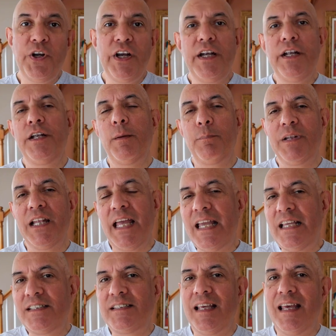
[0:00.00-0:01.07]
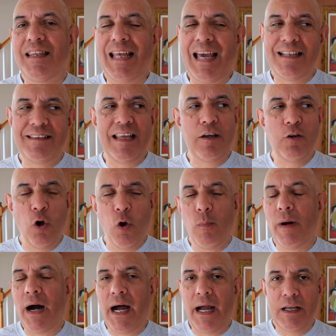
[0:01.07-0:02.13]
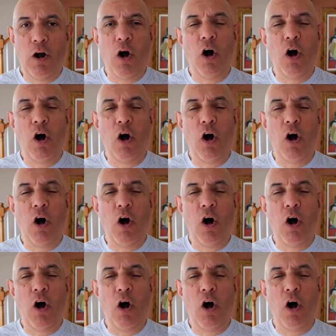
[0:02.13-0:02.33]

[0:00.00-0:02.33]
Put it in a place that they go by